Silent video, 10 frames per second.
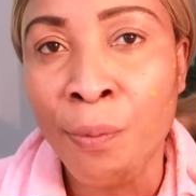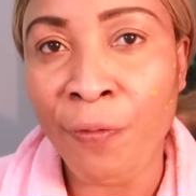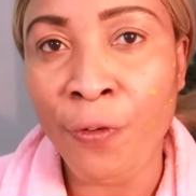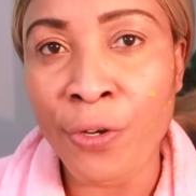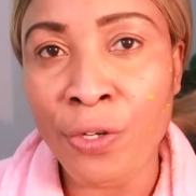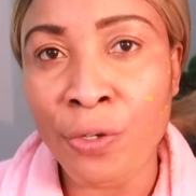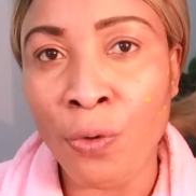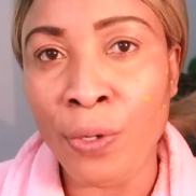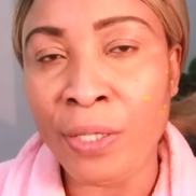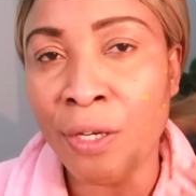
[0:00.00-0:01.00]
before you
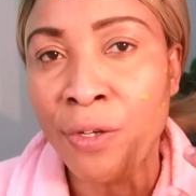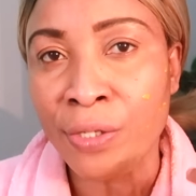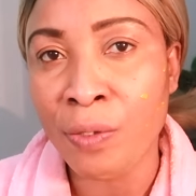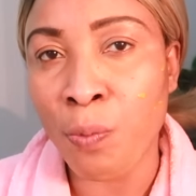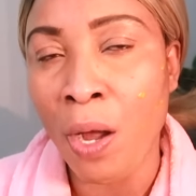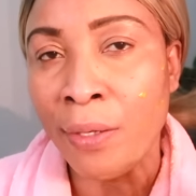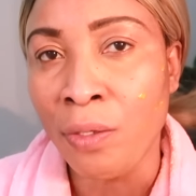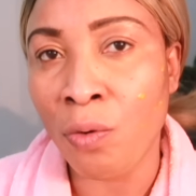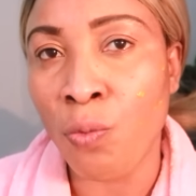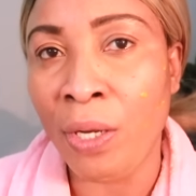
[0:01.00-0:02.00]
know it, your spot
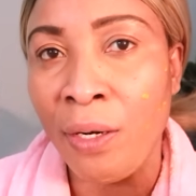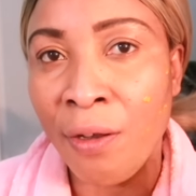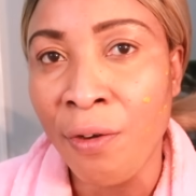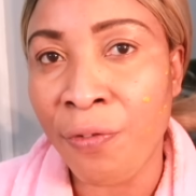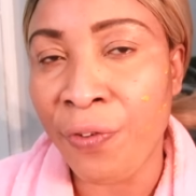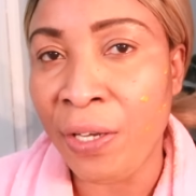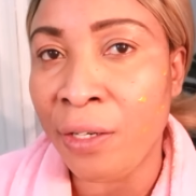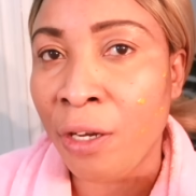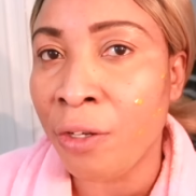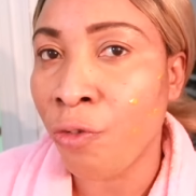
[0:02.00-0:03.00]
will
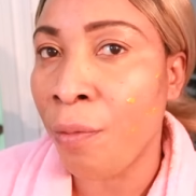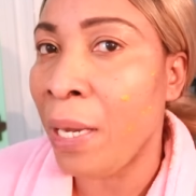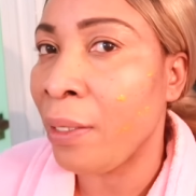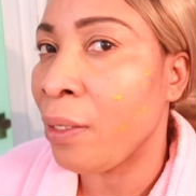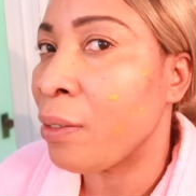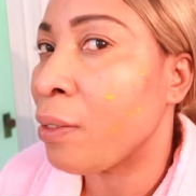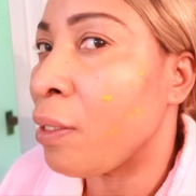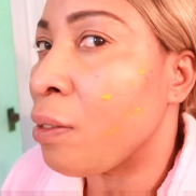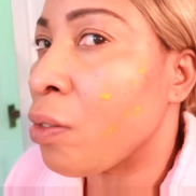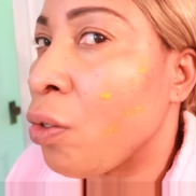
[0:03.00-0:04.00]
fade
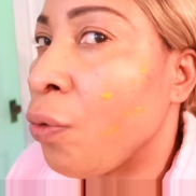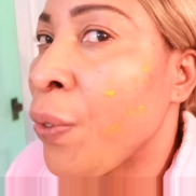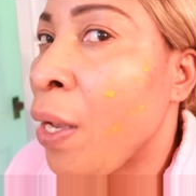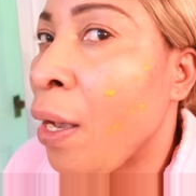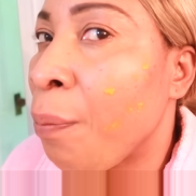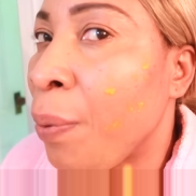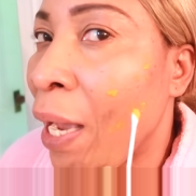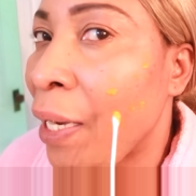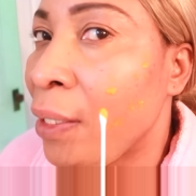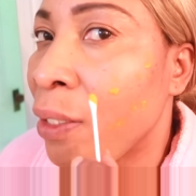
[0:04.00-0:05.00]
tremendously. So
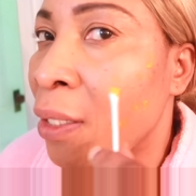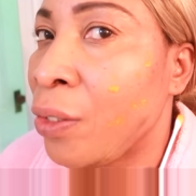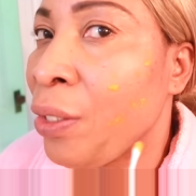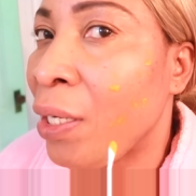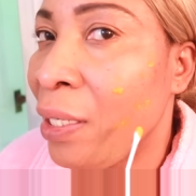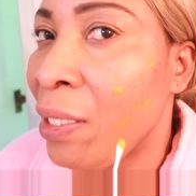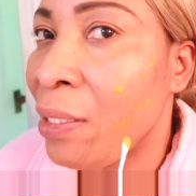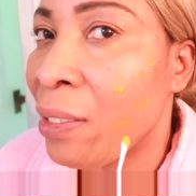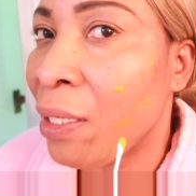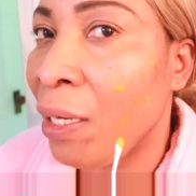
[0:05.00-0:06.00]
apply it to clean
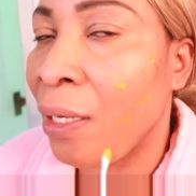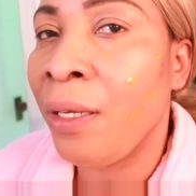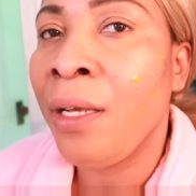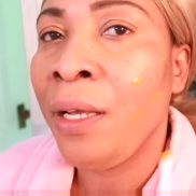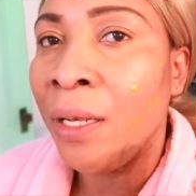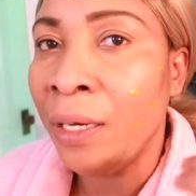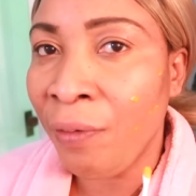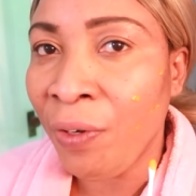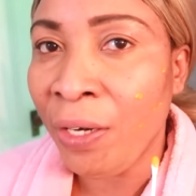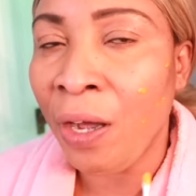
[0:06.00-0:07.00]
skin,
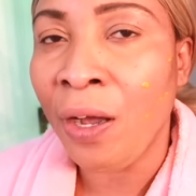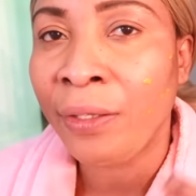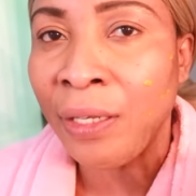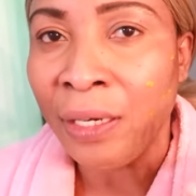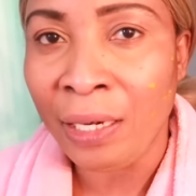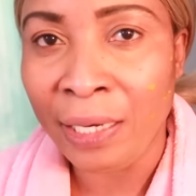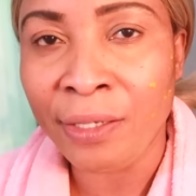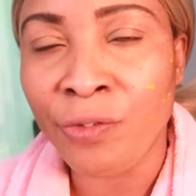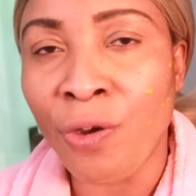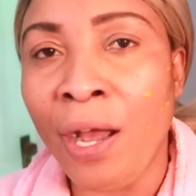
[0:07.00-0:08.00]
leave it on, let
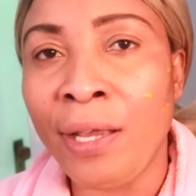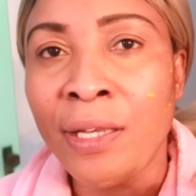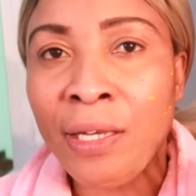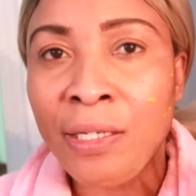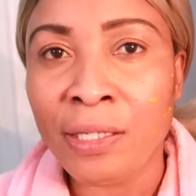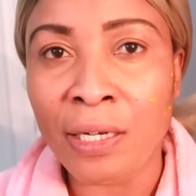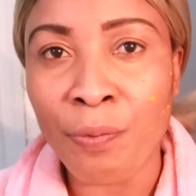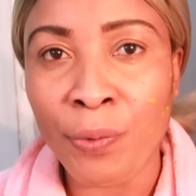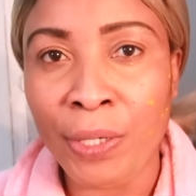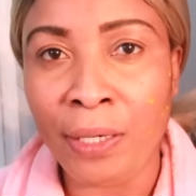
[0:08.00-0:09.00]
it dry,
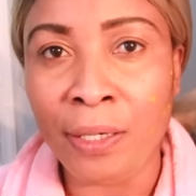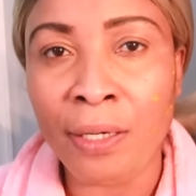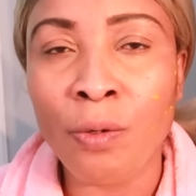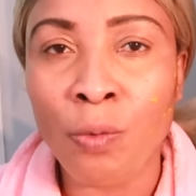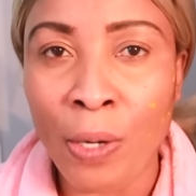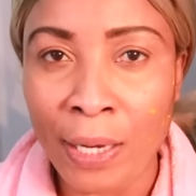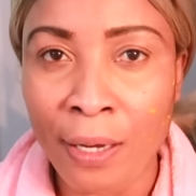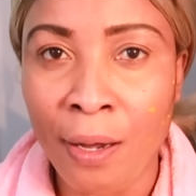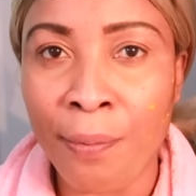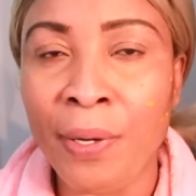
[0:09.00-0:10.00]
sleep with it, wake
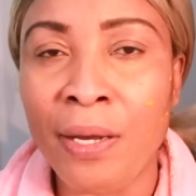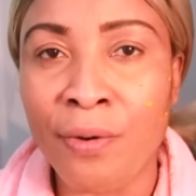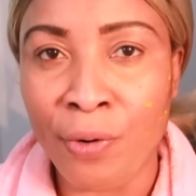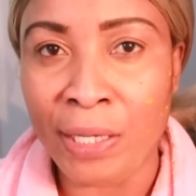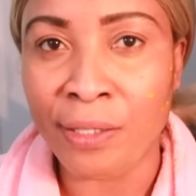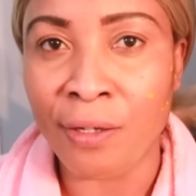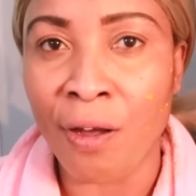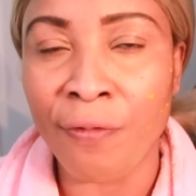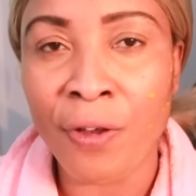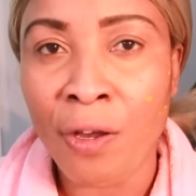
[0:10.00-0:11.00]
up and rinse
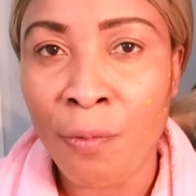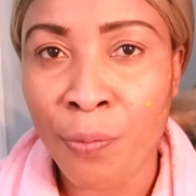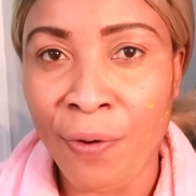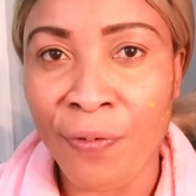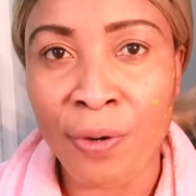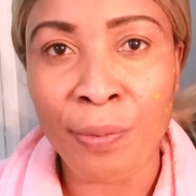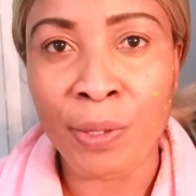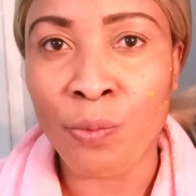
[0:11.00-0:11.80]
off, preferably.